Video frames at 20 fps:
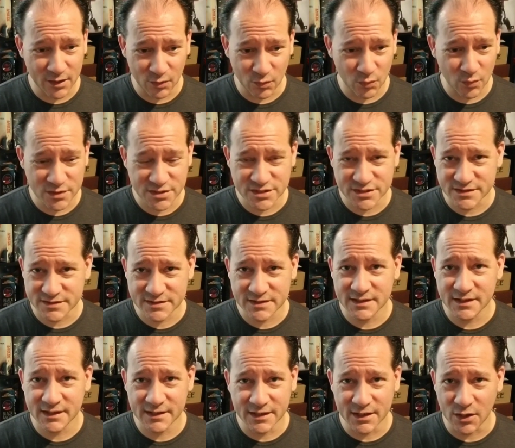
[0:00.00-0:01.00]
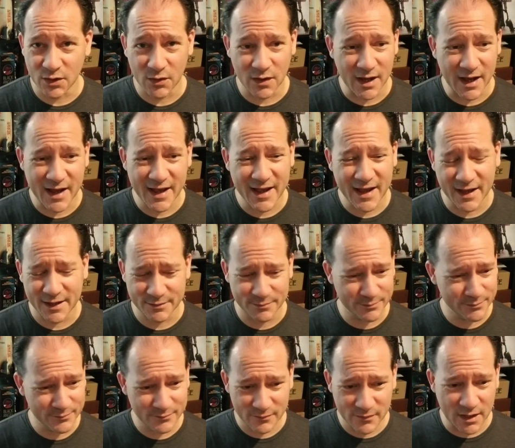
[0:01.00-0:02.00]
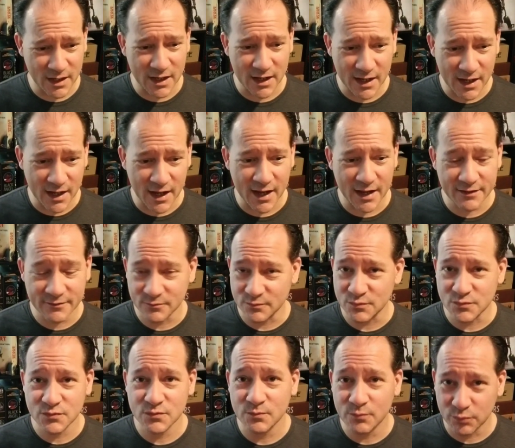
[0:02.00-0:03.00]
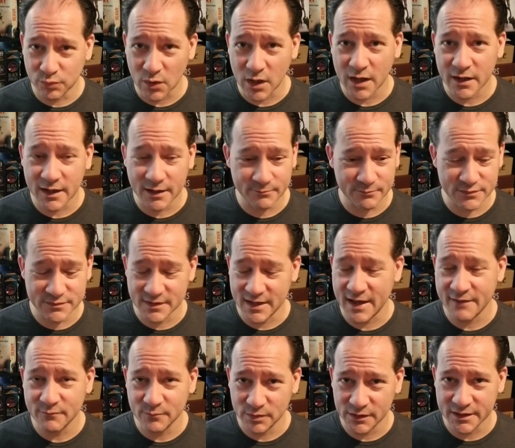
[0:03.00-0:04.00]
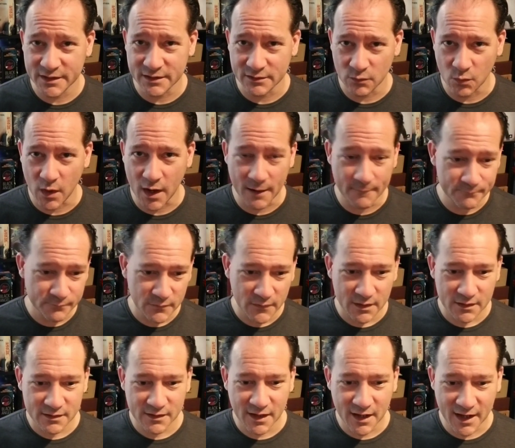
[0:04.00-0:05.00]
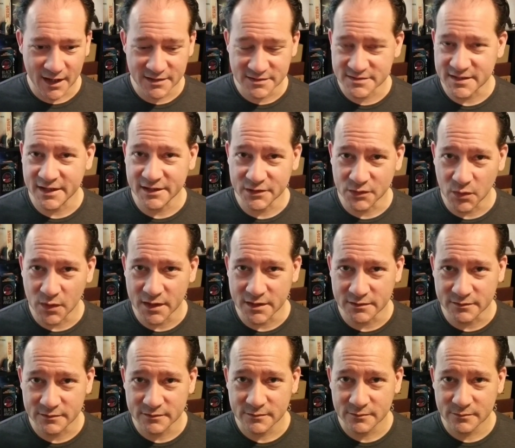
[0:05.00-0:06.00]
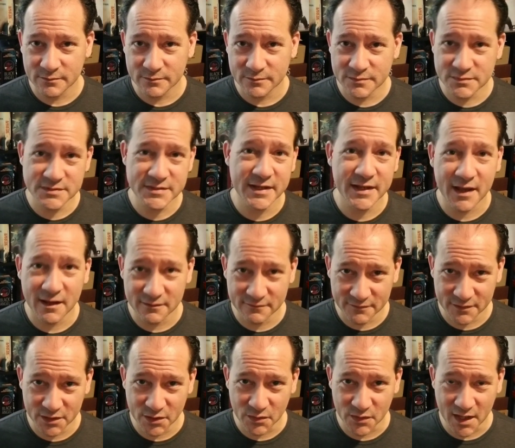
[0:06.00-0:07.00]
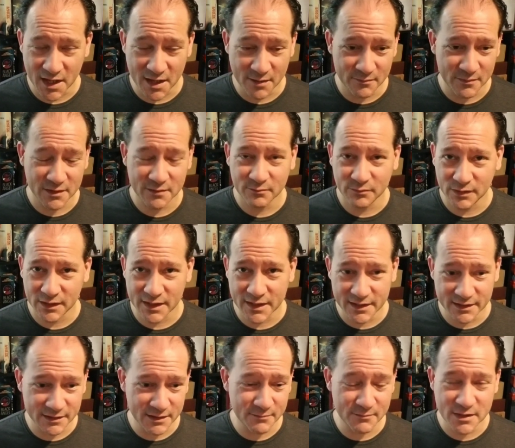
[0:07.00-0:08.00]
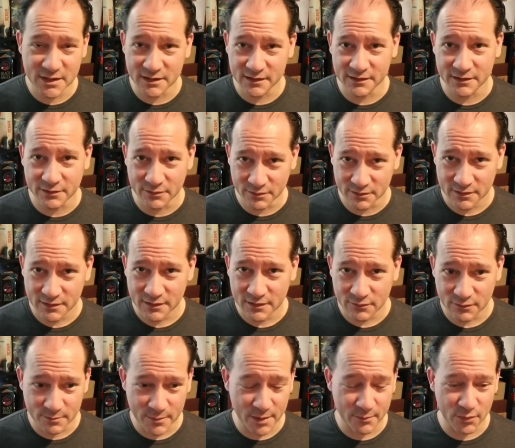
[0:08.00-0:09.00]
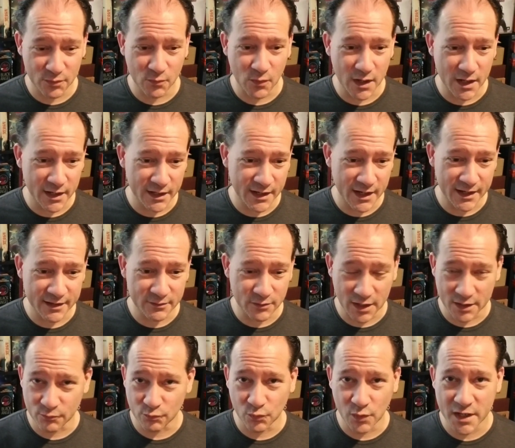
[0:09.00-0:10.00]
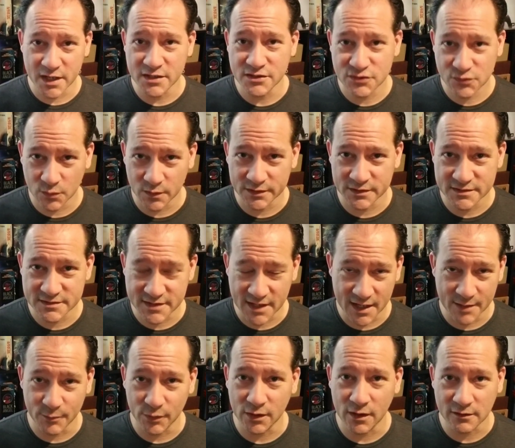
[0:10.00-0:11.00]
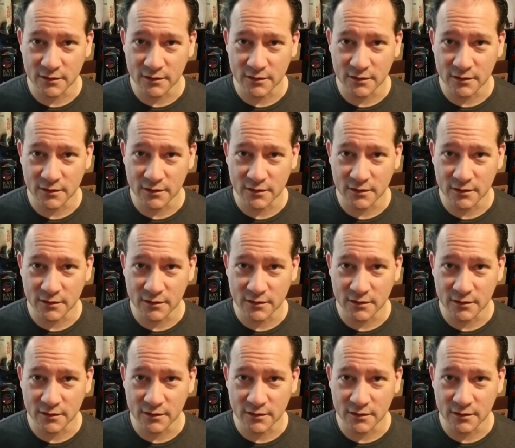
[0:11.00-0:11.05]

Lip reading: Which is, I haven't played it in a while. I decided to go ahead and take out the video game, play it, immediately remembered why I rage quit this game a